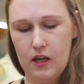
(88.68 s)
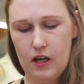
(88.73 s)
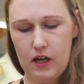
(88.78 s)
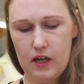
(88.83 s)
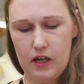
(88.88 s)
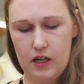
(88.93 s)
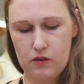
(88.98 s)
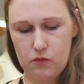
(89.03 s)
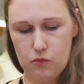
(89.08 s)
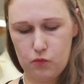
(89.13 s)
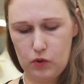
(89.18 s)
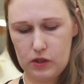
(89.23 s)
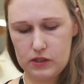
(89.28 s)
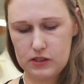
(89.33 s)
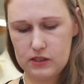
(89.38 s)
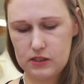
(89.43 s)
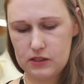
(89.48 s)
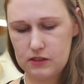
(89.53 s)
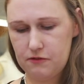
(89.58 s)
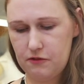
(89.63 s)
Uh,
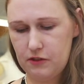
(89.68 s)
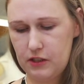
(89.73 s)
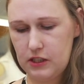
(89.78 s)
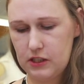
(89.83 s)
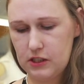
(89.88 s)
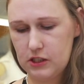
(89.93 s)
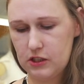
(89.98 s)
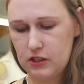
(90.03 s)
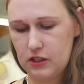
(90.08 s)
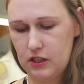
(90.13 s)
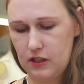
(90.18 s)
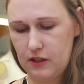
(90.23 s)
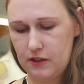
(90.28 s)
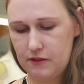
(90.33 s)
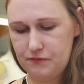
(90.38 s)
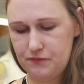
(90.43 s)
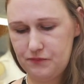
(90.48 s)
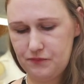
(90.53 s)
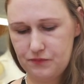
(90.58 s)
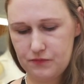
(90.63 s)
once it's finished,
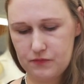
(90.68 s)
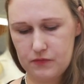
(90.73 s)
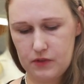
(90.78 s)
um,